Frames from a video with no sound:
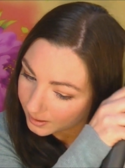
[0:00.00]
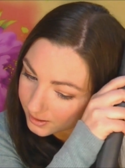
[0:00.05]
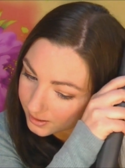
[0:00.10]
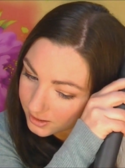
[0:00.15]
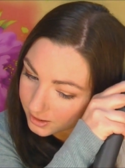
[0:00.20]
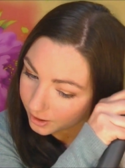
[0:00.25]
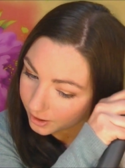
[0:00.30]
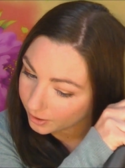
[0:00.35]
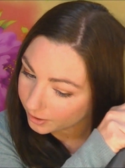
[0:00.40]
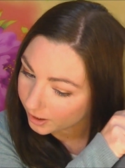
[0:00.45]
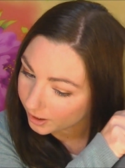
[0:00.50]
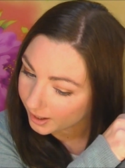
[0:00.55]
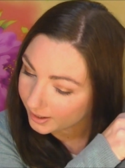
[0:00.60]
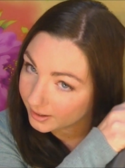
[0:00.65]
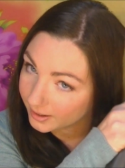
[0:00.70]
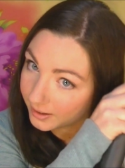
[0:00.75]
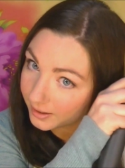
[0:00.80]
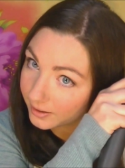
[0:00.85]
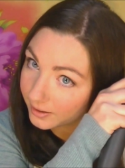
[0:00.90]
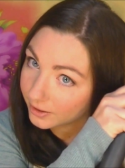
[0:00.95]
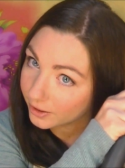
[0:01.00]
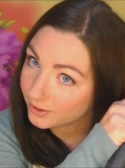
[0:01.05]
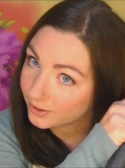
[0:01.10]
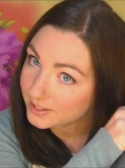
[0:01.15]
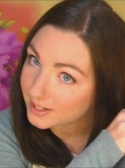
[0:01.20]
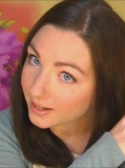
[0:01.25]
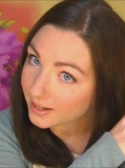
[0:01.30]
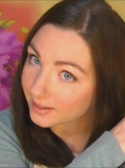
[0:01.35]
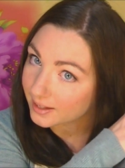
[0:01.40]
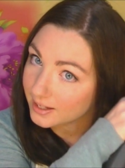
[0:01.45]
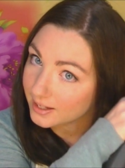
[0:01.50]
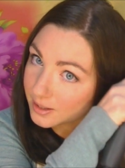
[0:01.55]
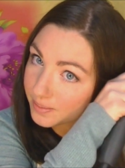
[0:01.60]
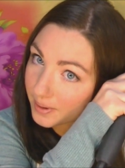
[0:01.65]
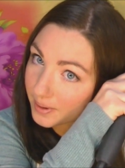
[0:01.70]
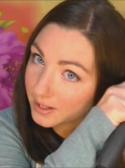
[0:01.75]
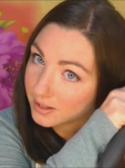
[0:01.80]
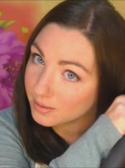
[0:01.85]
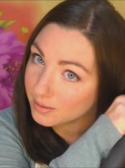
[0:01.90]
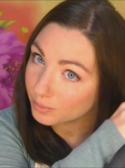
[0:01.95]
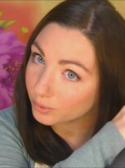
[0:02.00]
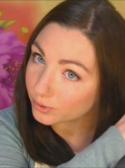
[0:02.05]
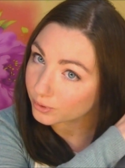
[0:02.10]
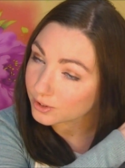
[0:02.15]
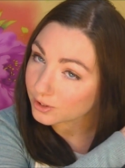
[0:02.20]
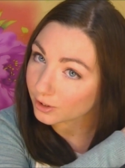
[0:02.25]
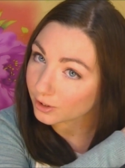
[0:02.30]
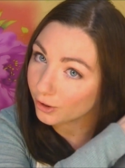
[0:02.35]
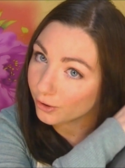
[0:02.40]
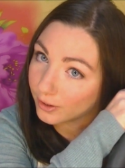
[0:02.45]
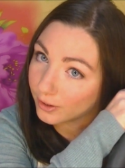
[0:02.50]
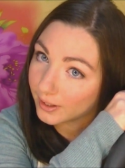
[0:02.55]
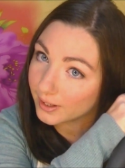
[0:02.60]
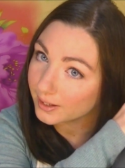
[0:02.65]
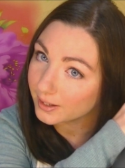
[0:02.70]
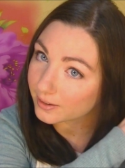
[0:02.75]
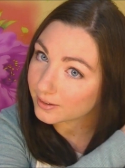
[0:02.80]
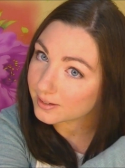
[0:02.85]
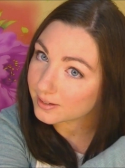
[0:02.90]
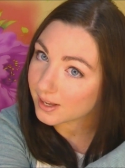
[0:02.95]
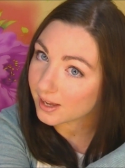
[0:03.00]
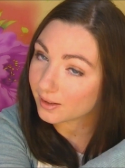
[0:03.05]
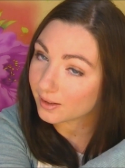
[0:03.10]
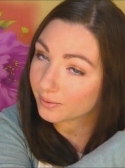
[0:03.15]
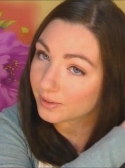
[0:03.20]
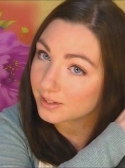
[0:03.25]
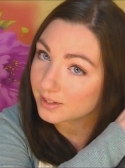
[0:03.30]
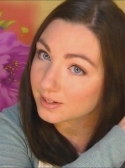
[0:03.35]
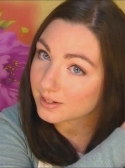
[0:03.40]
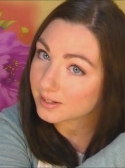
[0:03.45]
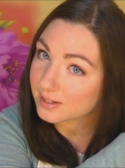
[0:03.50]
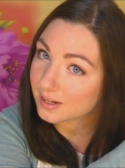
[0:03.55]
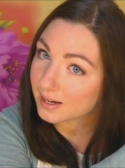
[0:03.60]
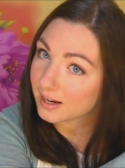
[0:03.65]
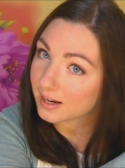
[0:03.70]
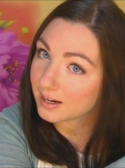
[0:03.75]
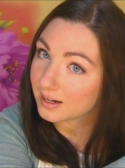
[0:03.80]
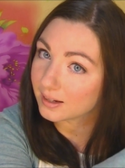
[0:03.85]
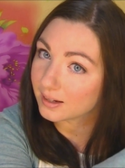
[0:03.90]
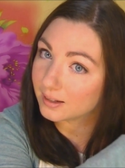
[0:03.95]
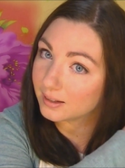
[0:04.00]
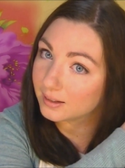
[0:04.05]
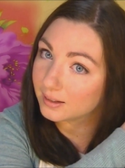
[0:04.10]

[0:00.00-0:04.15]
So I'll kind of go down these bits more slowly because they're the ones you're seeing